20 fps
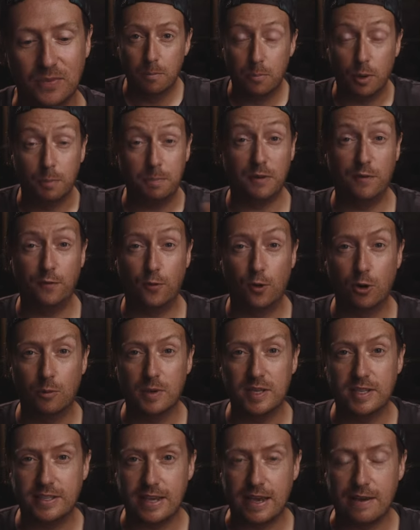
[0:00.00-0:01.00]
But before
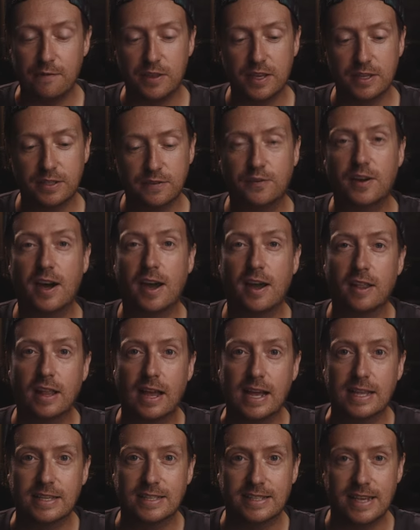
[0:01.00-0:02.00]
we save this file
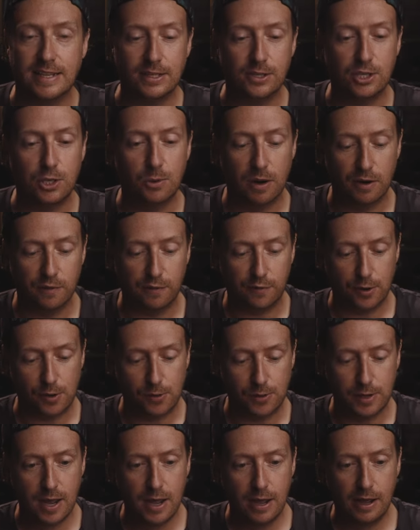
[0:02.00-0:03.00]
and send it to our
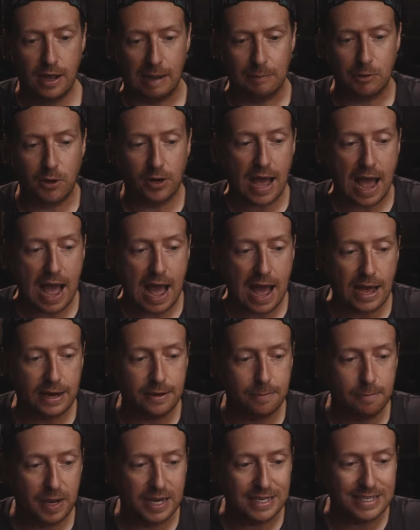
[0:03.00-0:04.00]
phone, I'm going to
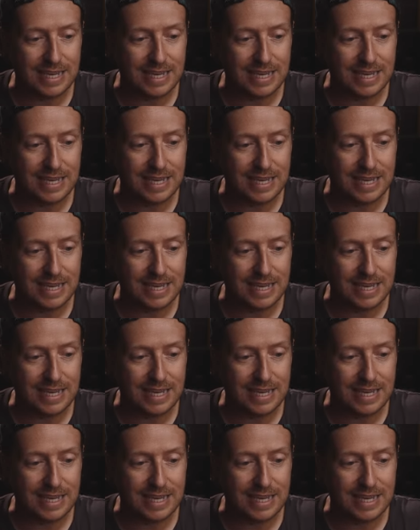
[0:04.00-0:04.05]
add my